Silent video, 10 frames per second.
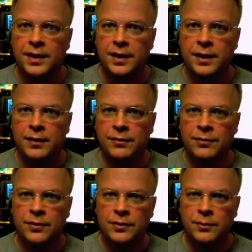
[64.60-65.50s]
if
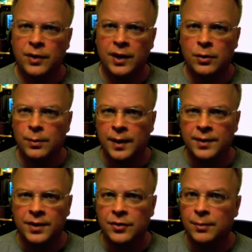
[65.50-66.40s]
Barack
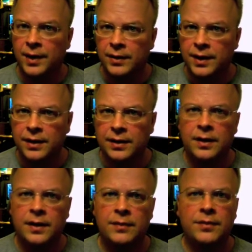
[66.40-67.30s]
Obama is American
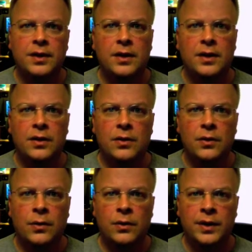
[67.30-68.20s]
enough,
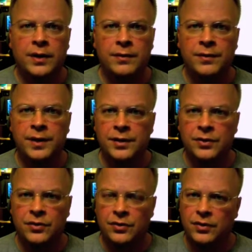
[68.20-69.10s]
or if
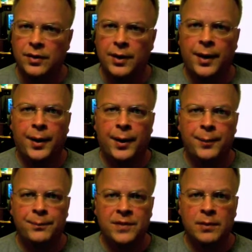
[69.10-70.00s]
it's
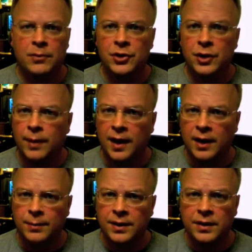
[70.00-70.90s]
Michelle
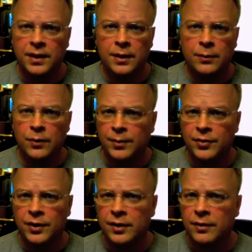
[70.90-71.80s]
Bachmann, a
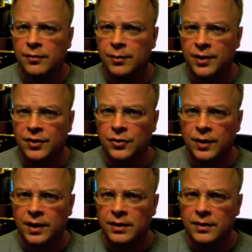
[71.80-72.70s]
representative from
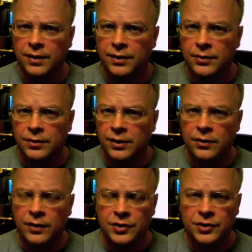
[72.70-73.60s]
Minnesota, the 3rd
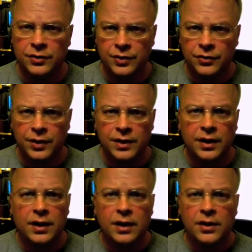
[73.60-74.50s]
Congressional District,
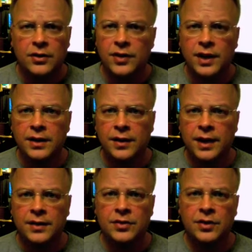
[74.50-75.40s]
saying
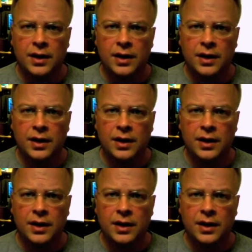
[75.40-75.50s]
that